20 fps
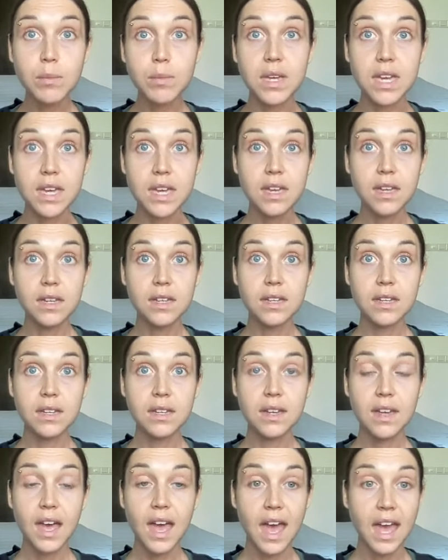be,
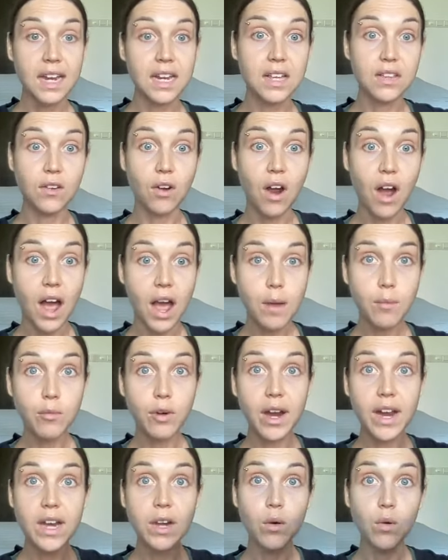and either I'm
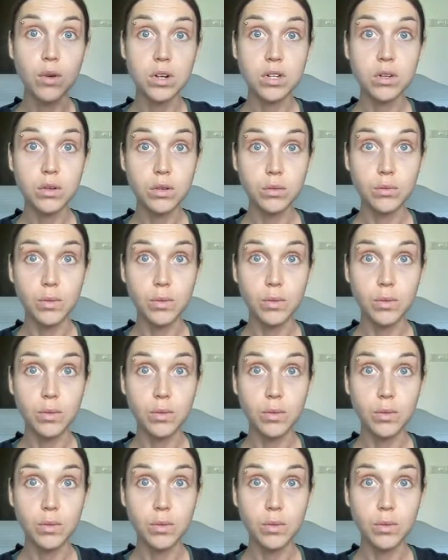right or you're